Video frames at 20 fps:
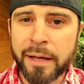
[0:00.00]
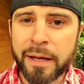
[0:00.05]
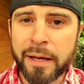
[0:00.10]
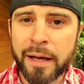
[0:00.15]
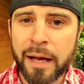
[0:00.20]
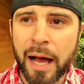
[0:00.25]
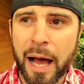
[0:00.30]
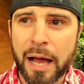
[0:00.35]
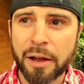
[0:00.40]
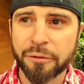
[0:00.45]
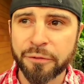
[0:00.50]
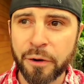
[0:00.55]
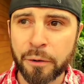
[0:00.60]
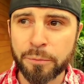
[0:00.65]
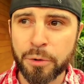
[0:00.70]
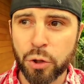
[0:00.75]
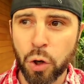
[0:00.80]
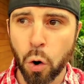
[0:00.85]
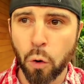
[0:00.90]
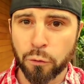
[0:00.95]
I
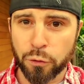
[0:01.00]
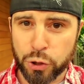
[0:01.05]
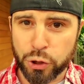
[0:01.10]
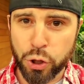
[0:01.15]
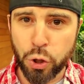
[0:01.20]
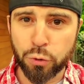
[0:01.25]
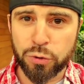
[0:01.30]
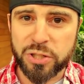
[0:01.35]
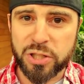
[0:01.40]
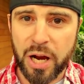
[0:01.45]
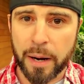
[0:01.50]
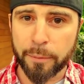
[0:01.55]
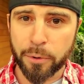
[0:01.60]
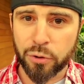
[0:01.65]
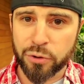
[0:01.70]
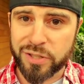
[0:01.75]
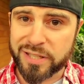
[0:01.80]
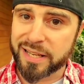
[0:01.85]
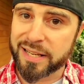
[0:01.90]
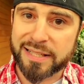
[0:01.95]
filmed it over two
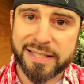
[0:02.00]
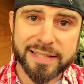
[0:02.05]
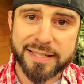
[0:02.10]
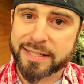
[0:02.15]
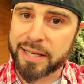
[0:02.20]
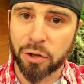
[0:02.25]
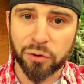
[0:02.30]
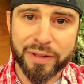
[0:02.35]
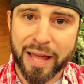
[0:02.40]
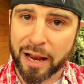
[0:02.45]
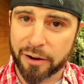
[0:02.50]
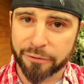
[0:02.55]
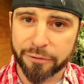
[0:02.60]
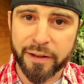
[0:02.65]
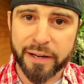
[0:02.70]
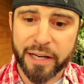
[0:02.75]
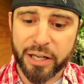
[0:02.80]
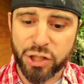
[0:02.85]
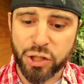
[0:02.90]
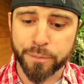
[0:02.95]
summers, and it's still not
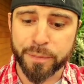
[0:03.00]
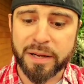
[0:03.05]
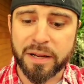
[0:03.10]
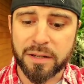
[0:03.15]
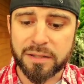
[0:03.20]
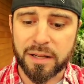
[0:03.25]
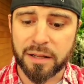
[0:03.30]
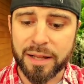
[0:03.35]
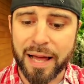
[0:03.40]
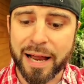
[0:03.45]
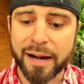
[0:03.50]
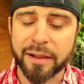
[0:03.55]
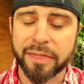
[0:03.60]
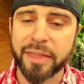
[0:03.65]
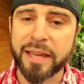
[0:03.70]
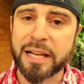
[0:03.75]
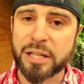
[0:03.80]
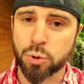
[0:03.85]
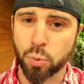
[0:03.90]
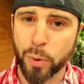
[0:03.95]
finished because a lot of
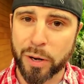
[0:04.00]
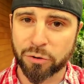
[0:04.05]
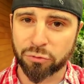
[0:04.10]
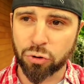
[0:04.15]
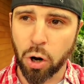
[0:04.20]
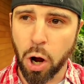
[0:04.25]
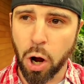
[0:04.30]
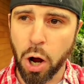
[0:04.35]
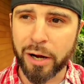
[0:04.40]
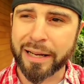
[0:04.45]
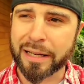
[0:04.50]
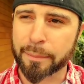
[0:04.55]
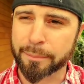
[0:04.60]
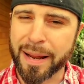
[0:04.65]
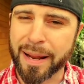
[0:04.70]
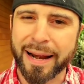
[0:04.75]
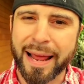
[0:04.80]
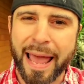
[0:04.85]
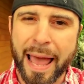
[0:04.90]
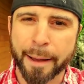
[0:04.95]
things went wrong, and I'm
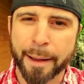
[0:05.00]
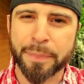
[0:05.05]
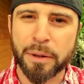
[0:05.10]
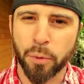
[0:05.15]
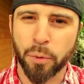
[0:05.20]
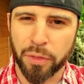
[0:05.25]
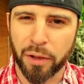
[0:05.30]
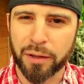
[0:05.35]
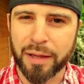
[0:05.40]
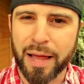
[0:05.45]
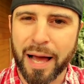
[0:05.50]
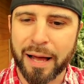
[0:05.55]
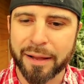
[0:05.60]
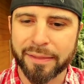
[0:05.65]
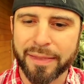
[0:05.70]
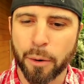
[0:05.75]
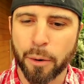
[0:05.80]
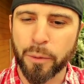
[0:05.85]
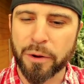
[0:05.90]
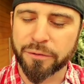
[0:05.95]
not happy with a lot
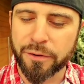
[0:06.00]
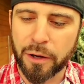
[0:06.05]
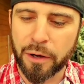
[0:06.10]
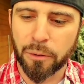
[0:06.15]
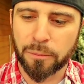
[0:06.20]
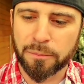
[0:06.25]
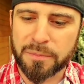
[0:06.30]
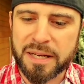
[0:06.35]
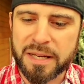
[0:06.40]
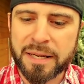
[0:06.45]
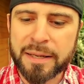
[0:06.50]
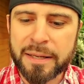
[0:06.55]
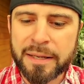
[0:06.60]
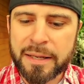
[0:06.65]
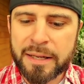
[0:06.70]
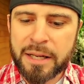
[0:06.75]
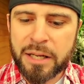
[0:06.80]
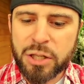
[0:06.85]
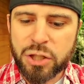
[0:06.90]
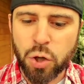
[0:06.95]
that we filmed.
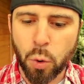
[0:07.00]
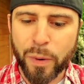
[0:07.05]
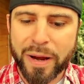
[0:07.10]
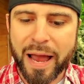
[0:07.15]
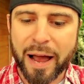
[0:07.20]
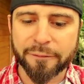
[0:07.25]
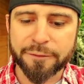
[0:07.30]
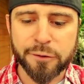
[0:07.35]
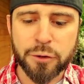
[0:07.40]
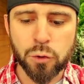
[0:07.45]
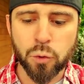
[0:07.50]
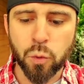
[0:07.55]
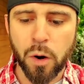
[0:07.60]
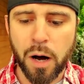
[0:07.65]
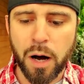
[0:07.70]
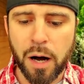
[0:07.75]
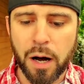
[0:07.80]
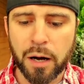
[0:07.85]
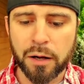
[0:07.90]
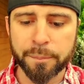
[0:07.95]
So we have
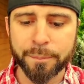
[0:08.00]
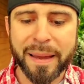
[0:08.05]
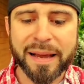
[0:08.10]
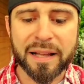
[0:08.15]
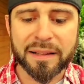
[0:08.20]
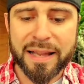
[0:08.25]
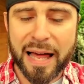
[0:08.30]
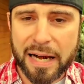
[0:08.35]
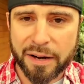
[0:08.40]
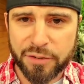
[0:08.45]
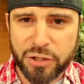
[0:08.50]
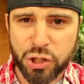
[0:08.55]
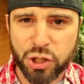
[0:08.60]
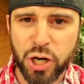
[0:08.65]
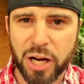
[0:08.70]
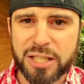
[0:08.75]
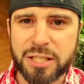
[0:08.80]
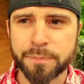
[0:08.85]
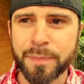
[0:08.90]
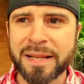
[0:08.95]
to make a lot of
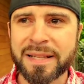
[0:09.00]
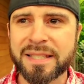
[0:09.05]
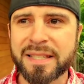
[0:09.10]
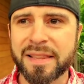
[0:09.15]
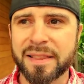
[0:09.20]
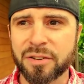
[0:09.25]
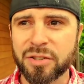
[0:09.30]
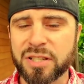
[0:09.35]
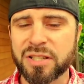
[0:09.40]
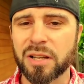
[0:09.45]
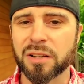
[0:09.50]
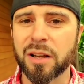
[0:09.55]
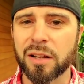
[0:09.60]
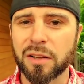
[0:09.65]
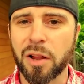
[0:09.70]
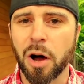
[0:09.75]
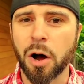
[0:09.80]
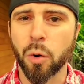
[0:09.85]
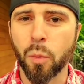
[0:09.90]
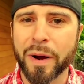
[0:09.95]
adjustments, and there's still a
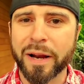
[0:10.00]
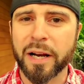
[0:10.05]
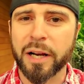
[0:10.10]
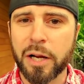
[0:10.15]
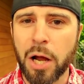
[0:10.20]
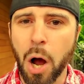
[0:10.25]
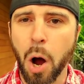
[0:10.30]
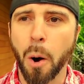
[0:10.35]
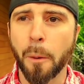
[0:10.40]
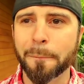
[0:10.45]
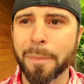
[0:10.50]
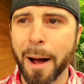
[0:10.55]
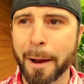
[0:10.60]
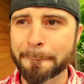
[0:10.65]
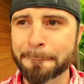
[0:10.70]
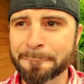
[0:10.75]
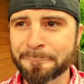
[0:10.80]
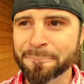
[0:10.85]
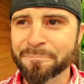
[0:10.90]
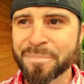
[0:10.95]
long way to go.
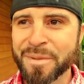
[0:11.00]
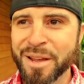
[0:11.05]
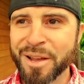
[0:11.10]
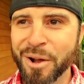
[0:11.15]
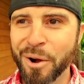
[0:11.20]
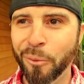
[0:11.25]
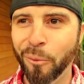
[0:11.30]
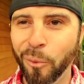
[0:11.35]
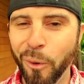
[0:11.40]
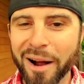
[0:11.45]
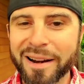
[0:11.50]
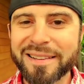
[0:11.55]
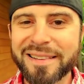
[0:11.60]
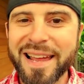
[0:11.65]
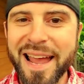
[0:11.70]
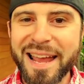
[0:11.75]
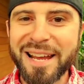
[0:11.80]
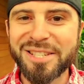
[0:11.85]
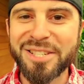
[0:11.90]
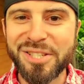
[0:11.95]
But one
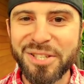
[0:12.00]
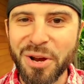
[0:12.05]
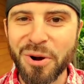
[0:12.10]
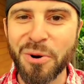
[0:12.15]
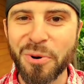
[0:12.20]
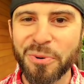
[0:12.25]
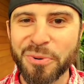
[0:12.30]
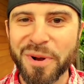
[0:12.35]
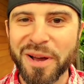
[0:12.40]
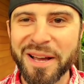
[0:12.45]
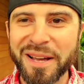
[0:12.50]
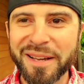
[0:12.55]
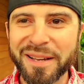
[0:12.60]
day soon,